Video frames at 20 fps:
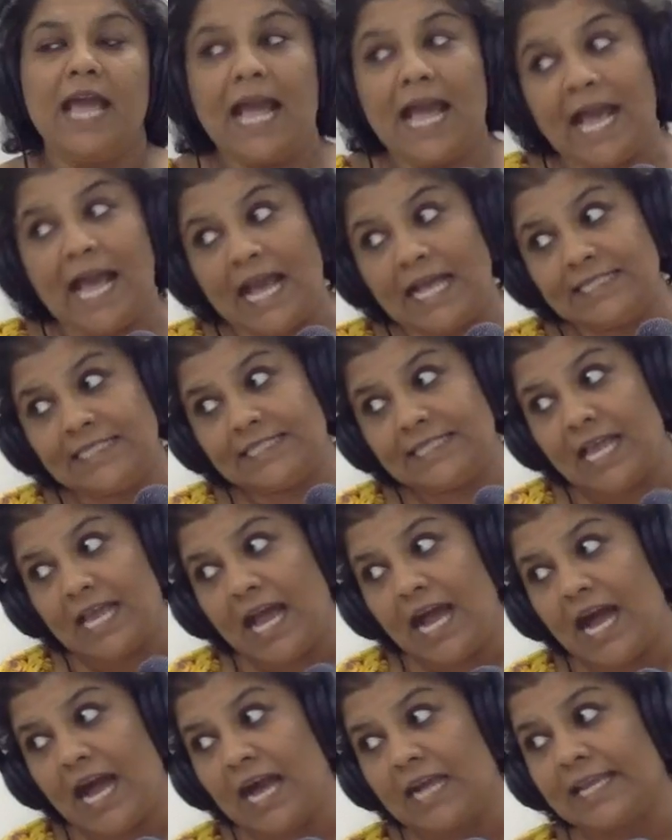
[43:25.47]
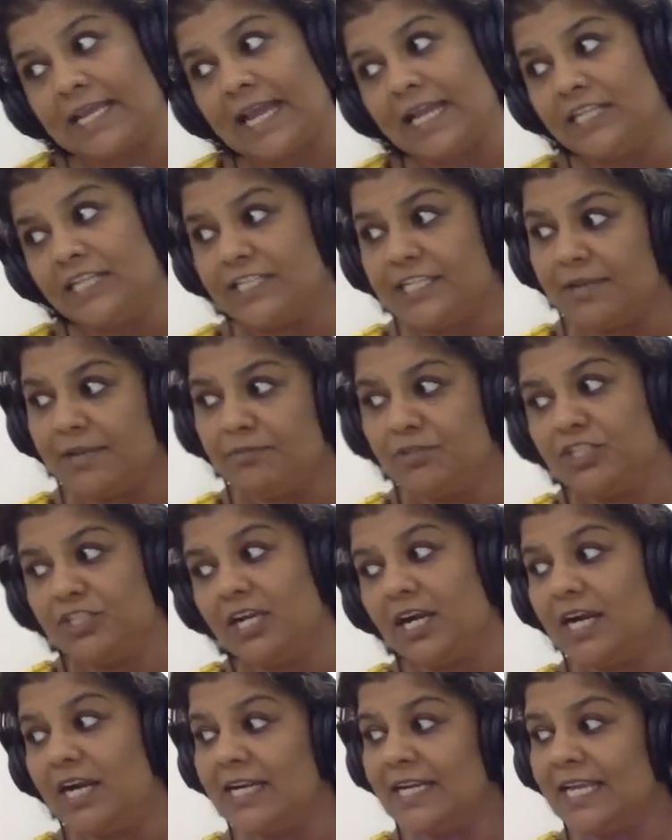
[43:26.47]
as Huck and Jim
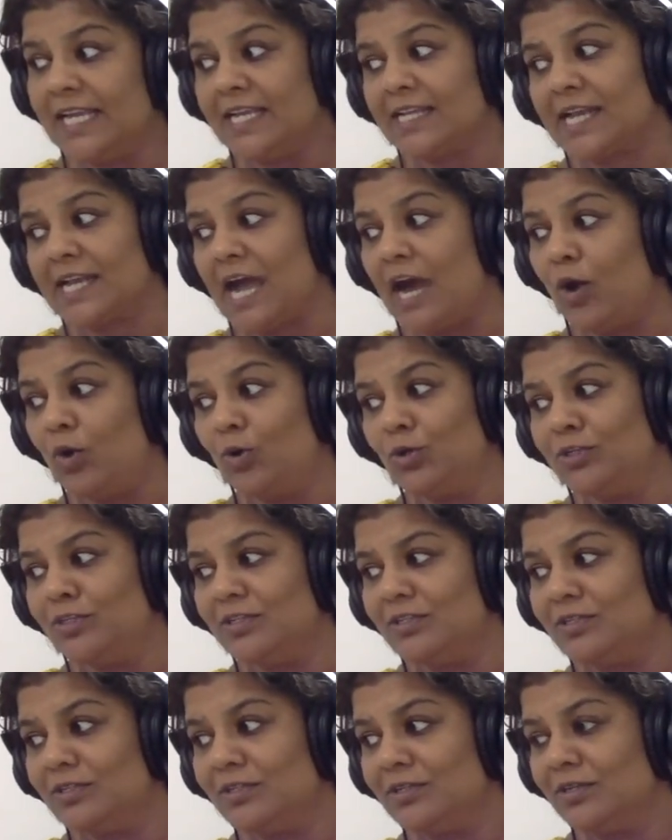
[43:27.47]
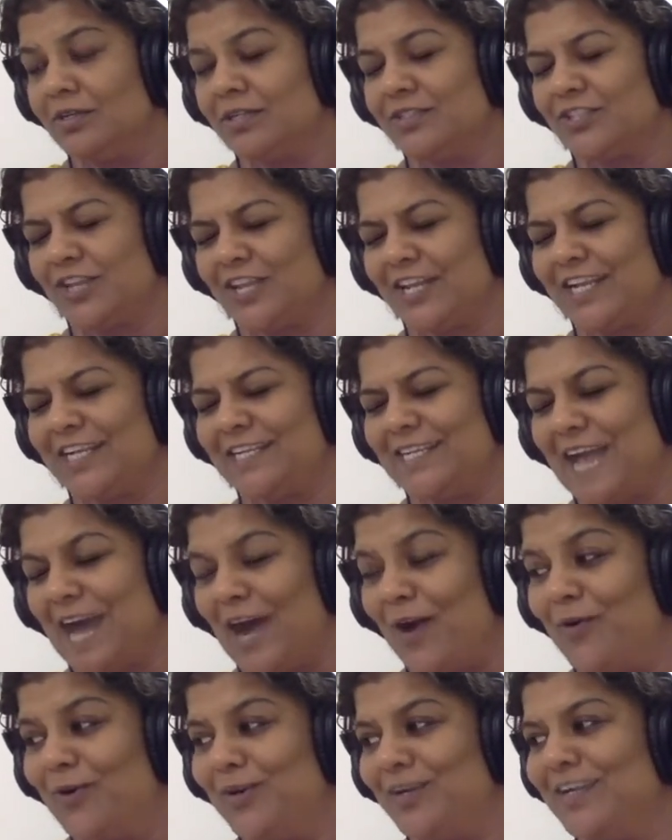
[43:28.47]
journey round, sorry,
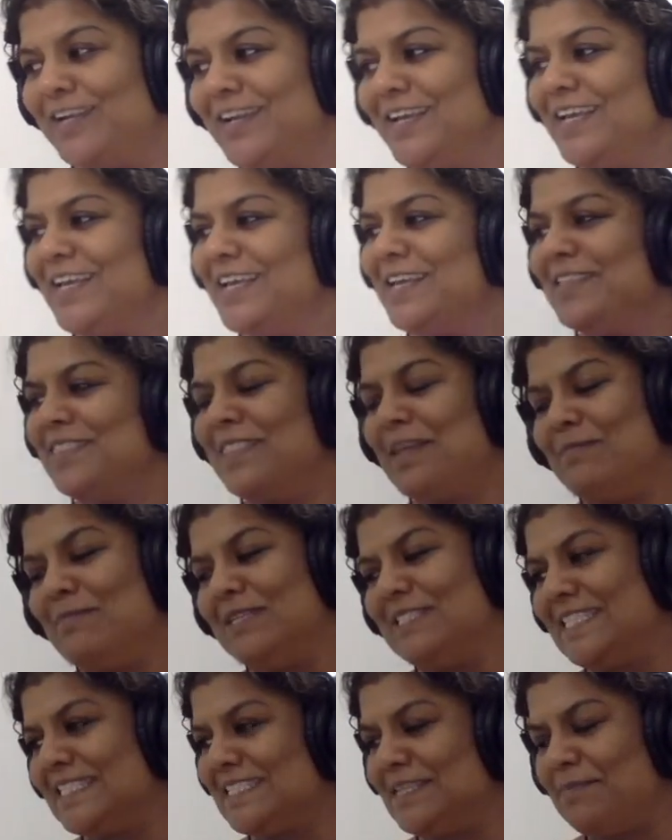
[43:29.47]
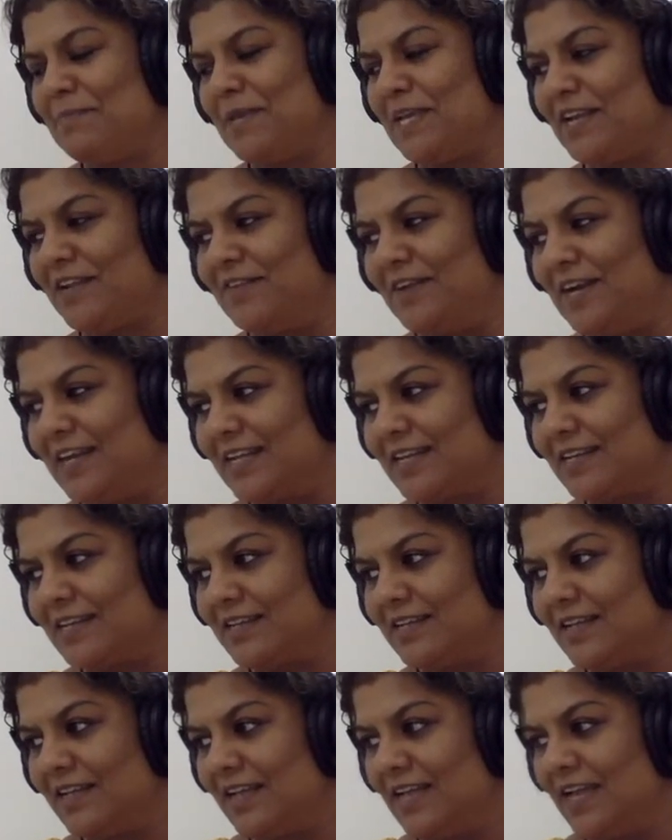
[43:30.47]
down the Mississippi River.
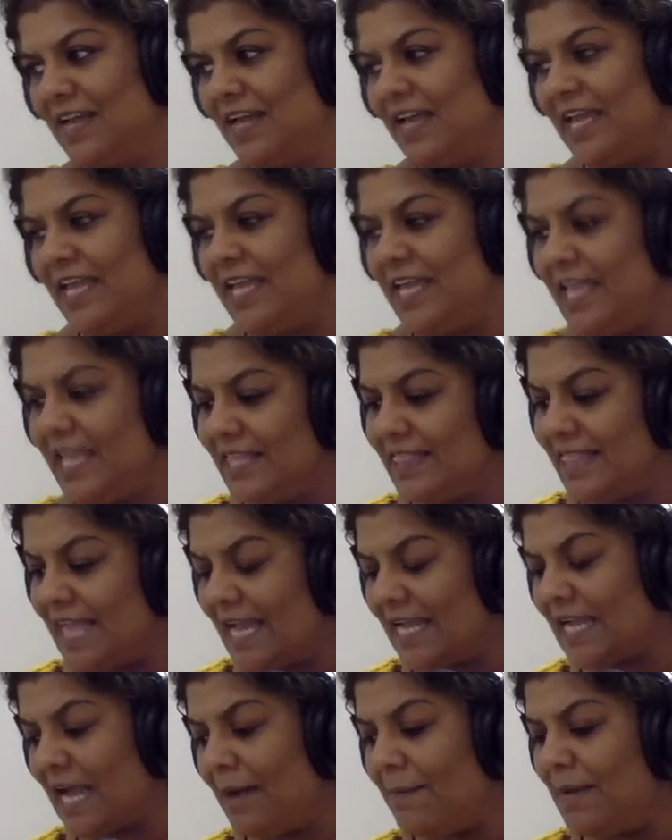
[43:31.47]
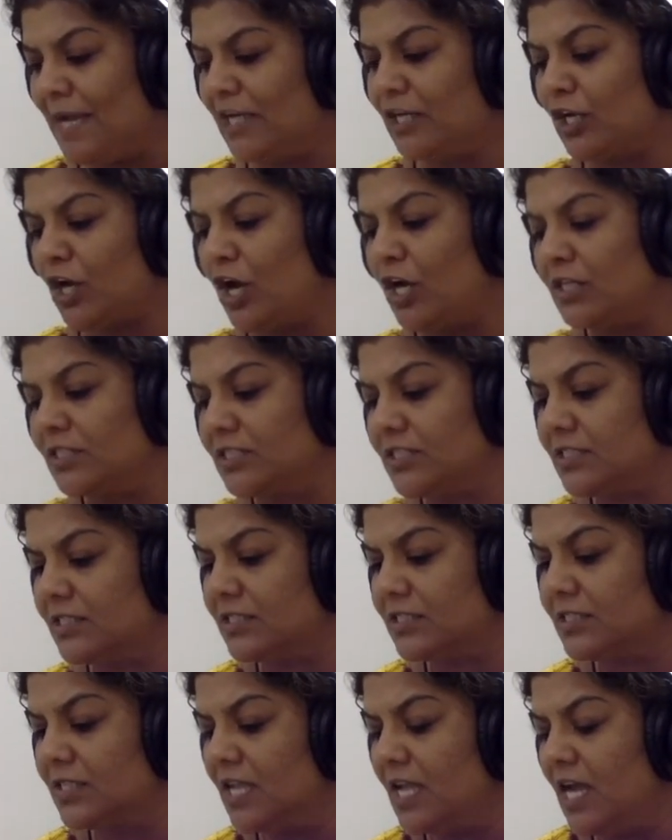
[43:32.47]
He, they come
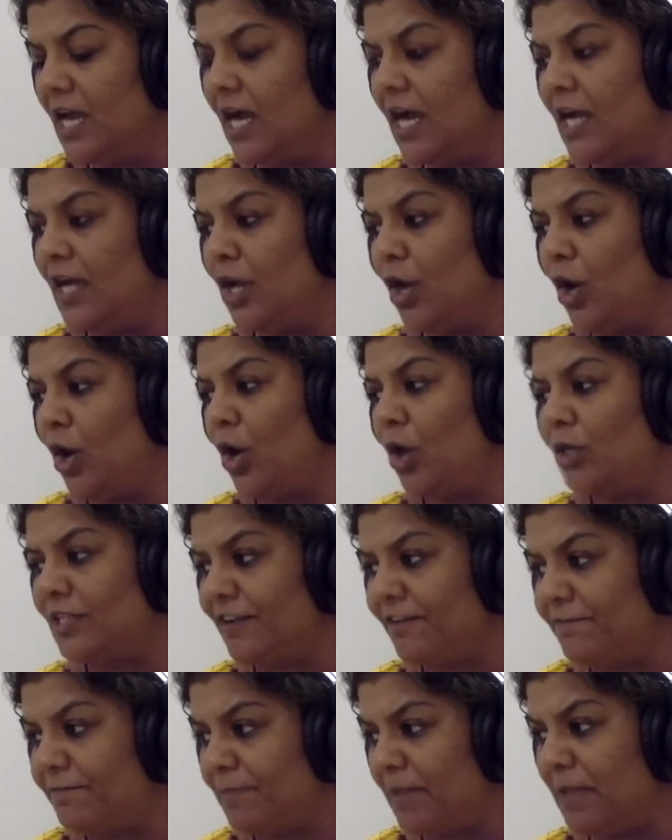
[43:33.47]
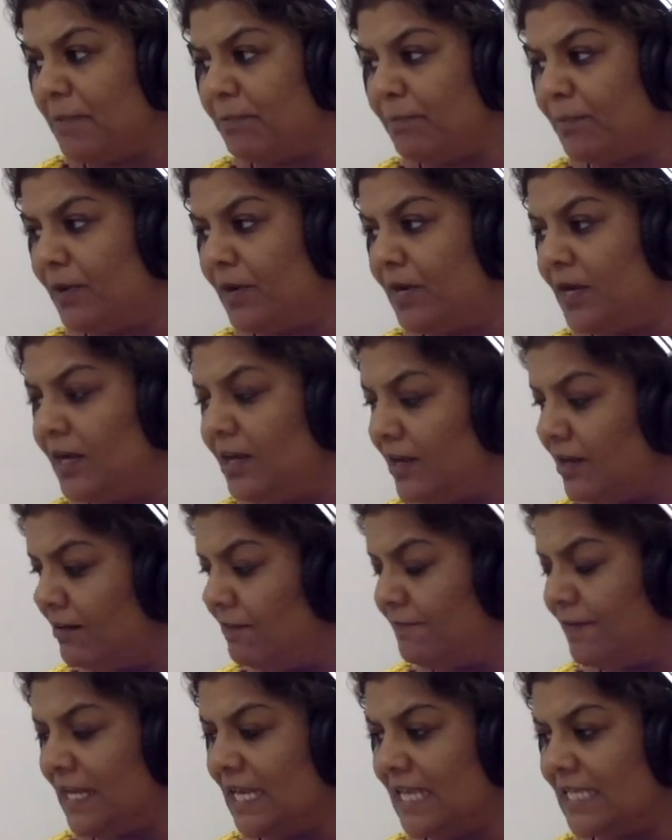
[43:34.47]
across a lot of people,
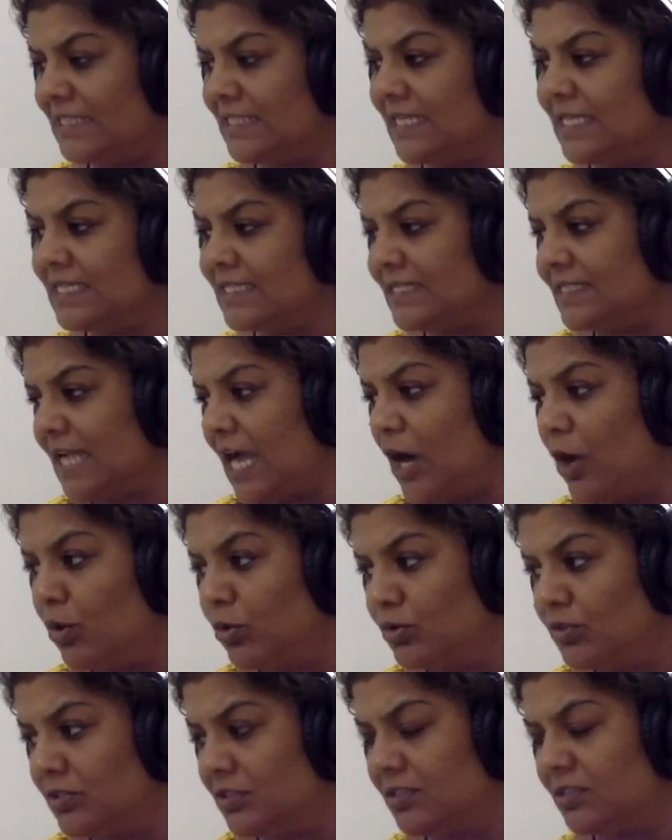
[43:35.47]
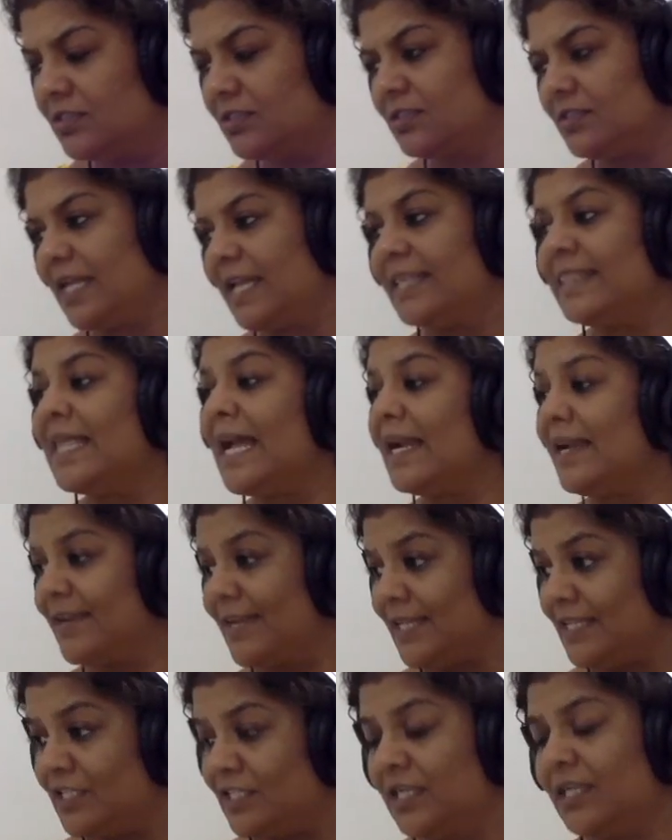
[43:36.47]
villages, towns in that
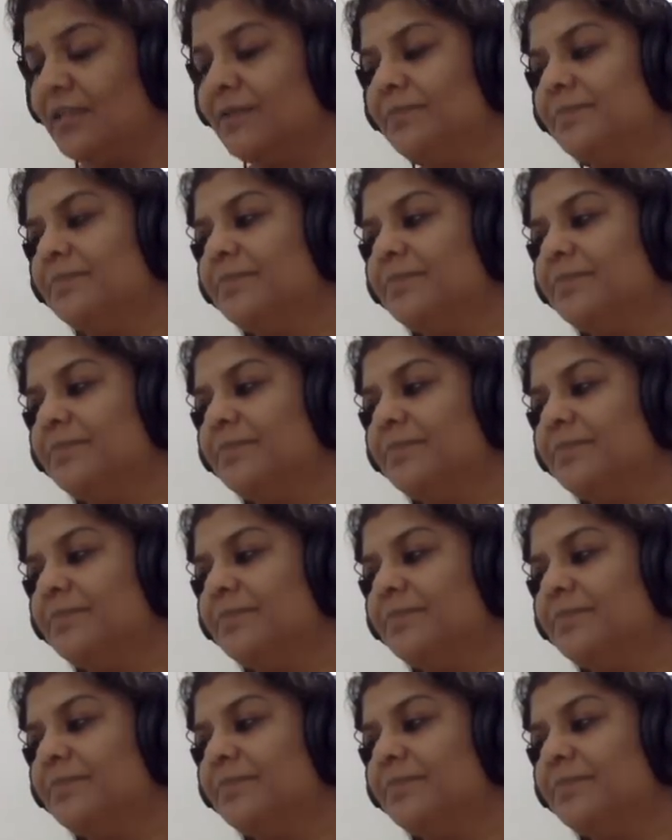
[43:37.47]
region.